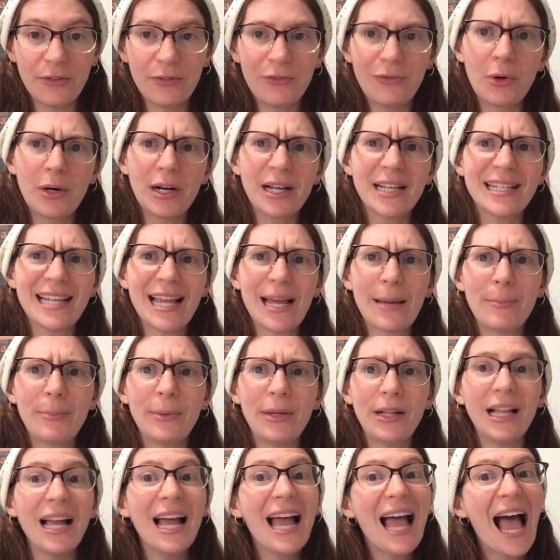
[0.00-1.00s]
For
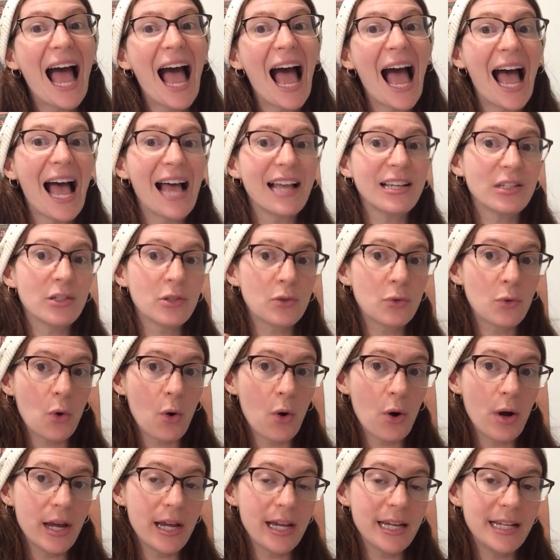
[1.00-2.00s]
example,
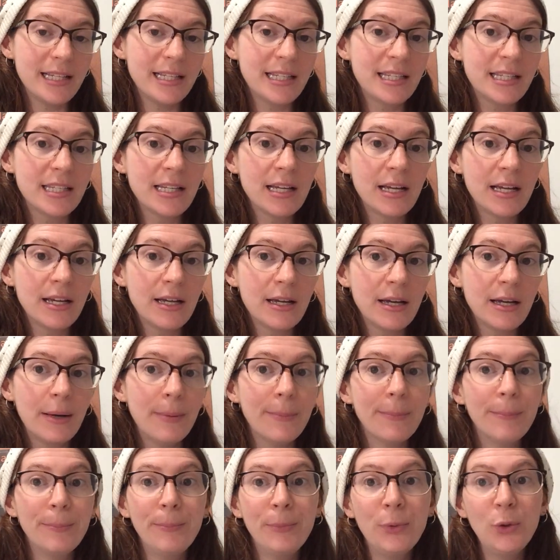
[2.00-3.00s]
asteroids,
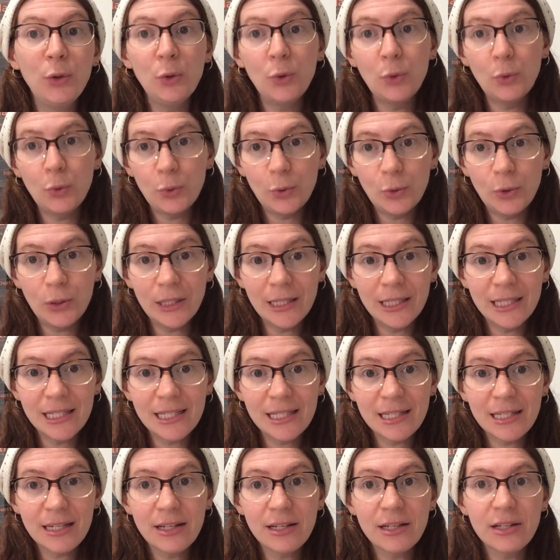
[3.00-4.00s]

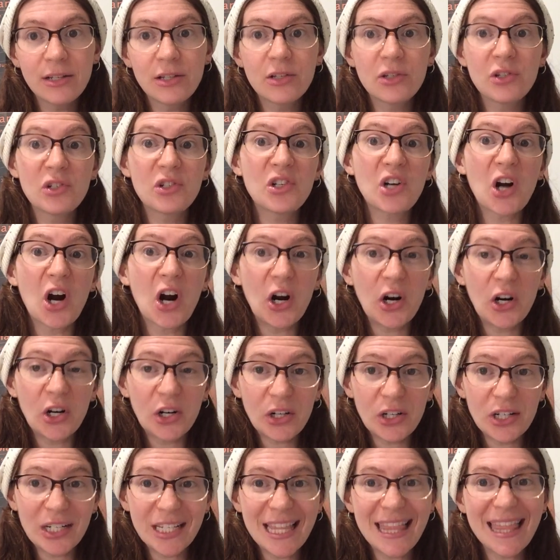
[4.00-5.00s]
moons,
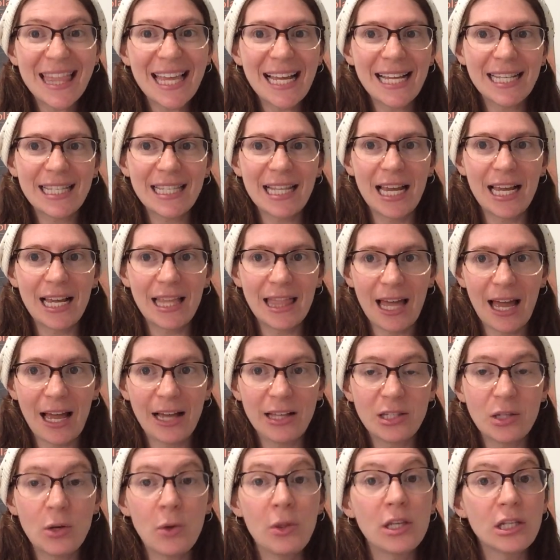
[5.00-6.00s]
stars, things like that.
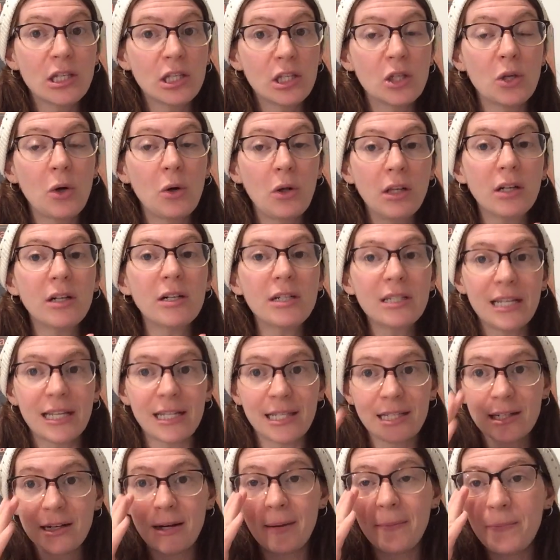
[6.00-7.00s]
So the solar
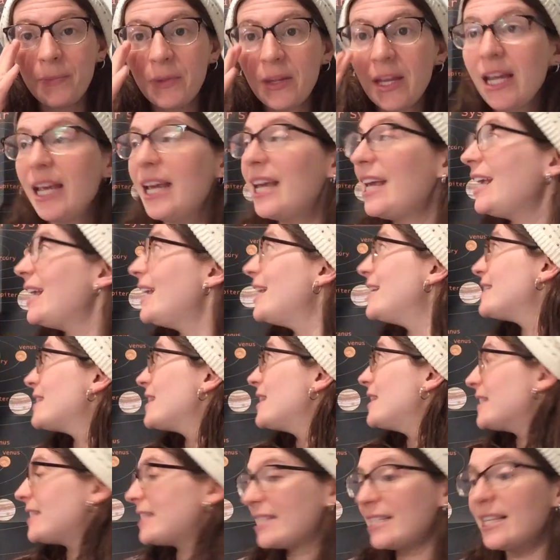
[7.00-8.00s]
system is
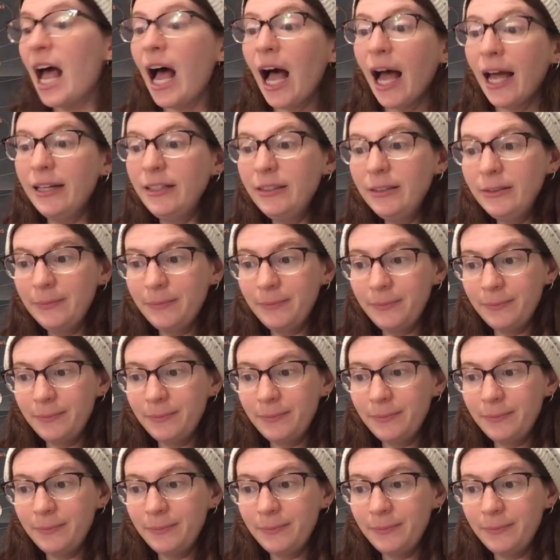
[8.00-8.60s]
the sun